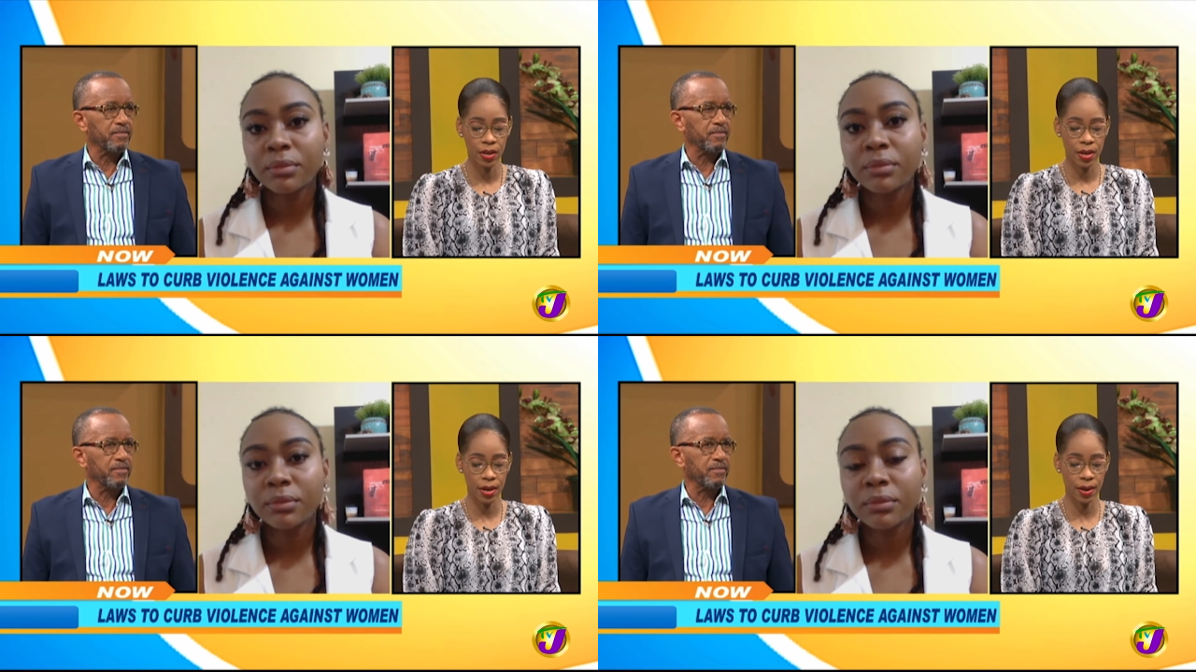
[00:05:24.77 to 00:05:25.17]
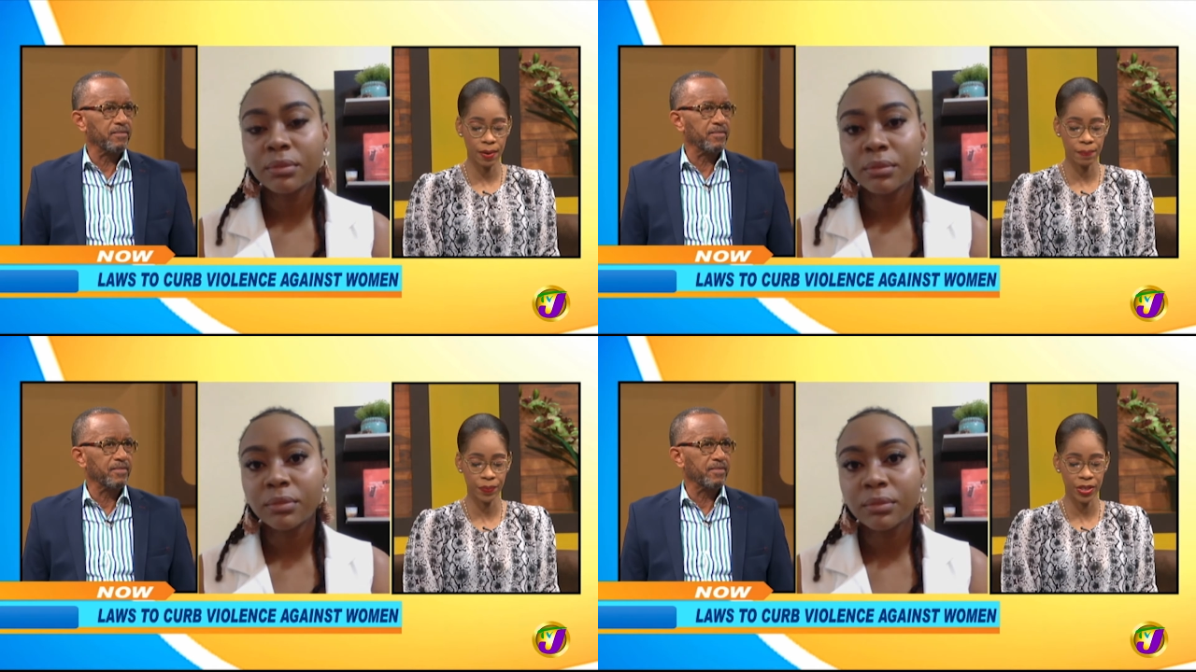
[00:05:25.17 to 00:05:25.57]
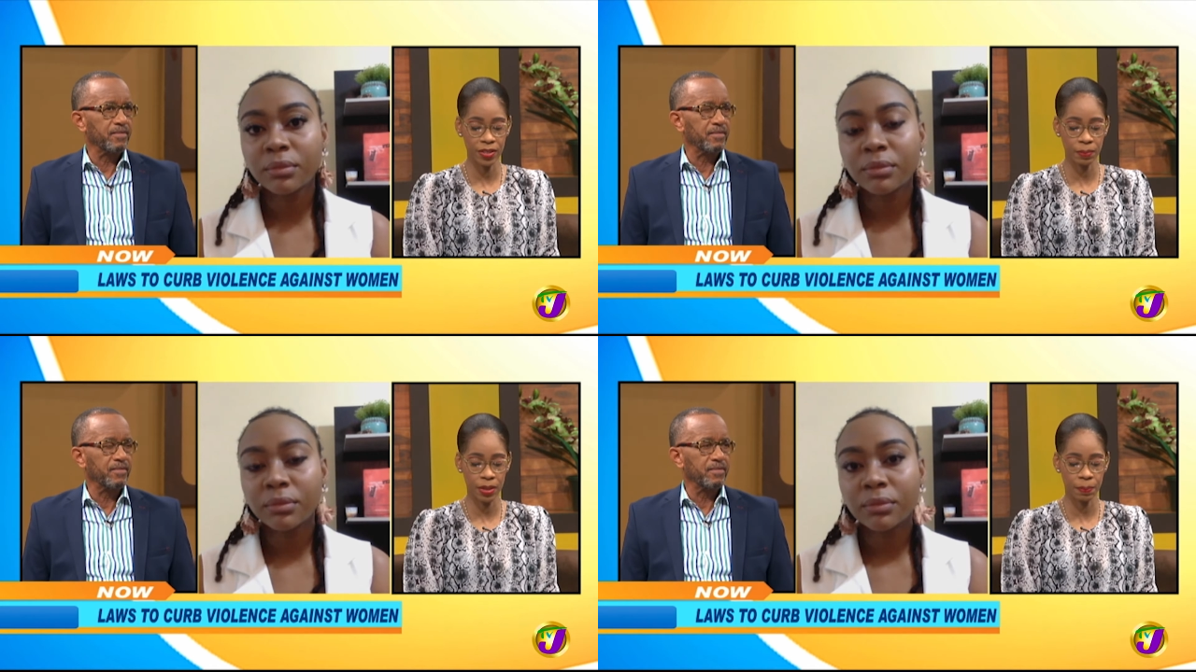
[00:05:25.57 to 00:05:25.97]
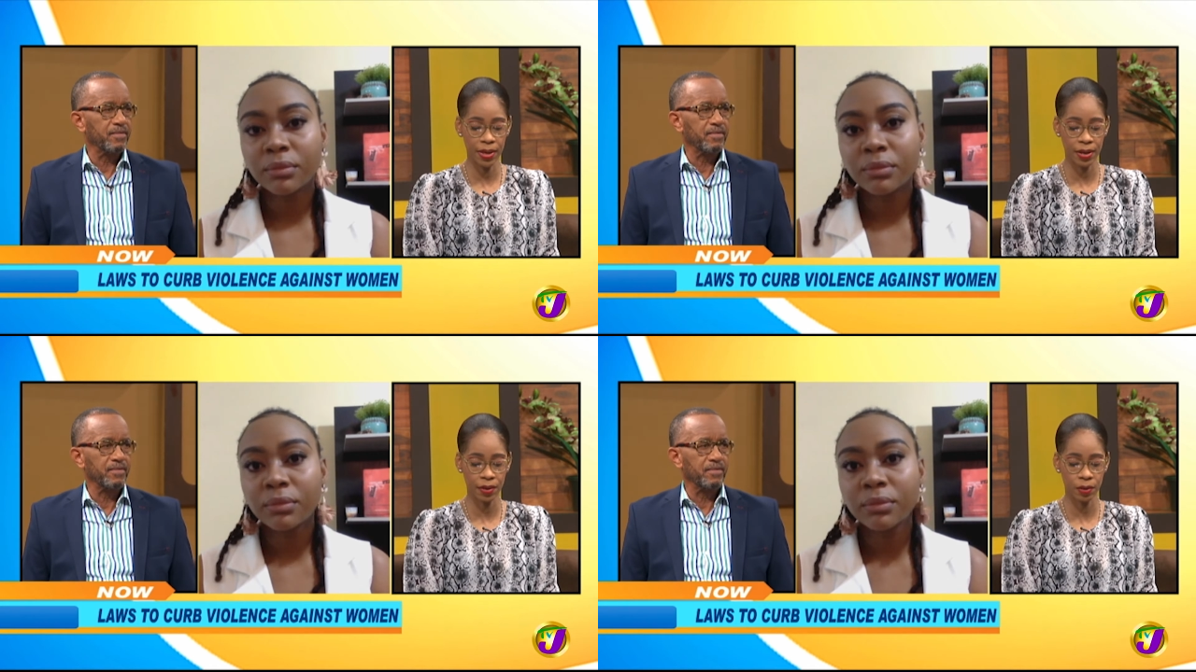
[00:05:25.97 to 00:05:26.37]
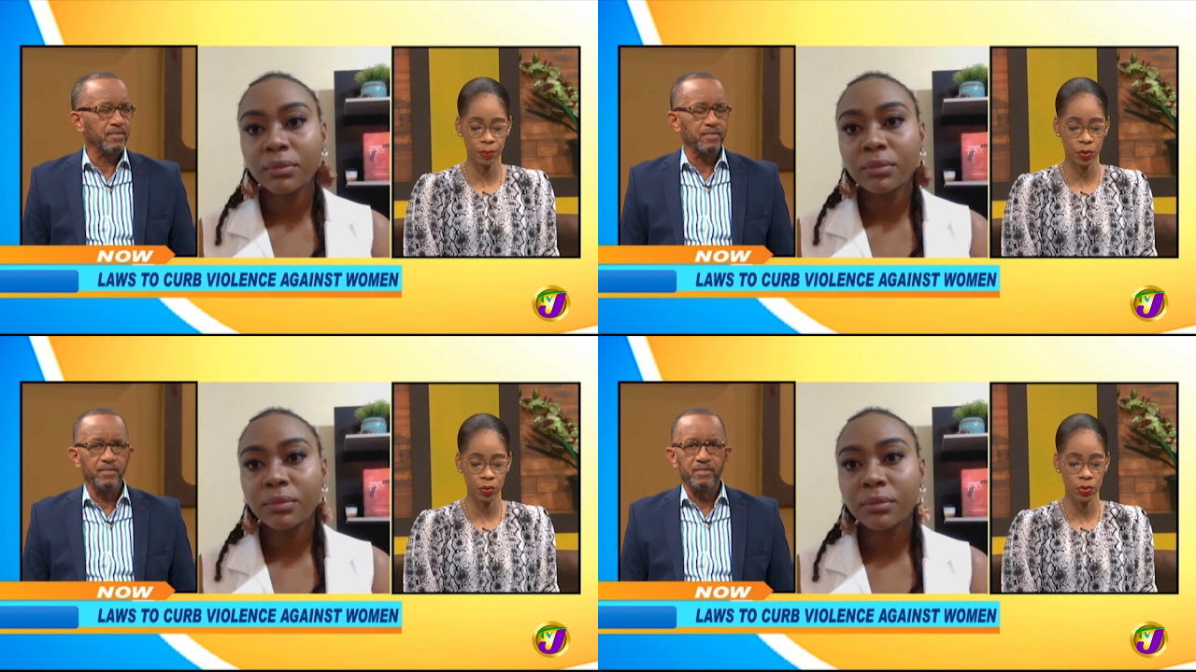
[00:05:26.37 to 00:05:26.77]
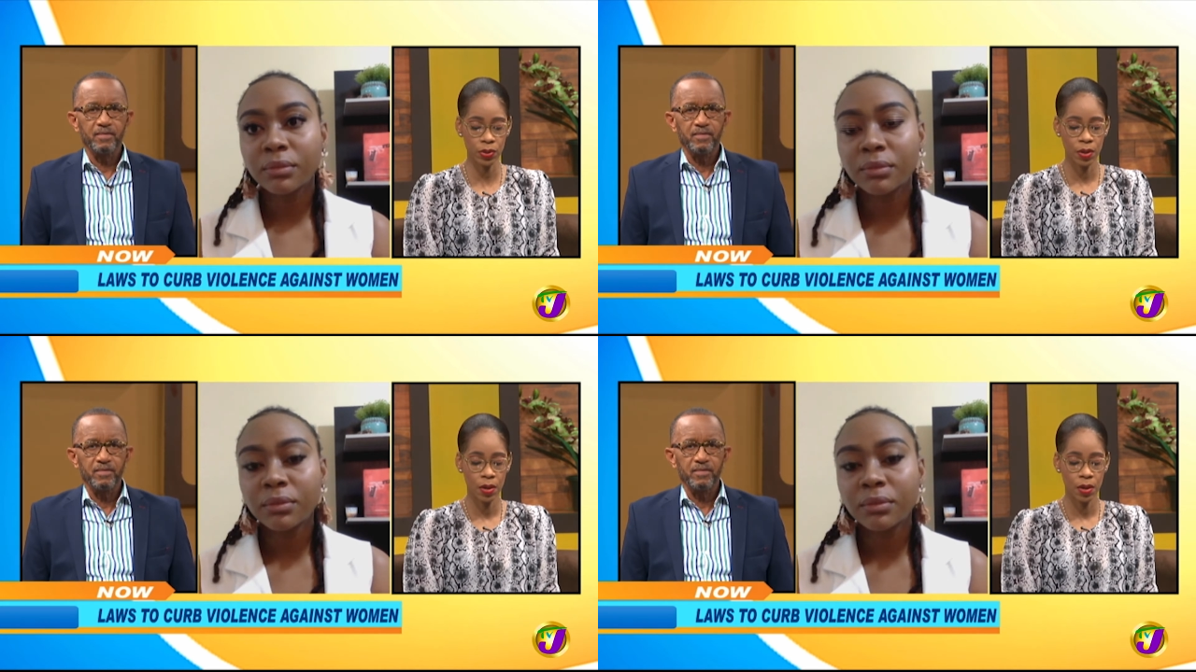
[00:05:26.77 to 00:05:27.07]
Speaker 1: um, intimate partner abuse.